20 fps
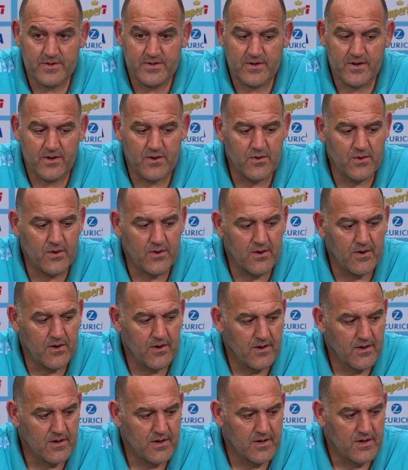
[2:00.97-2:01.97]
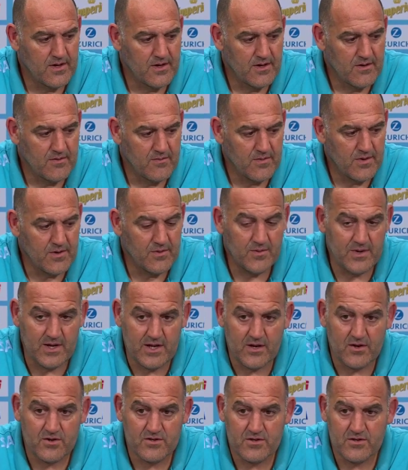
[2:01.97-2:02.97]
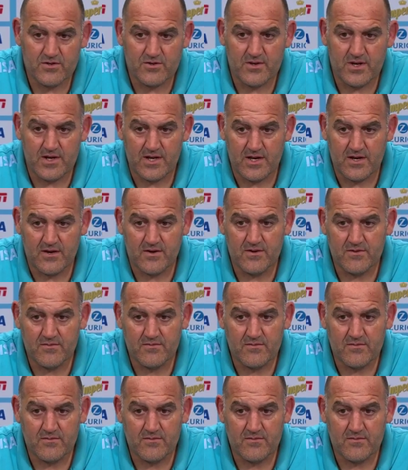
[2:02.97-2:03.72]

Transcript: so we're really concentrating on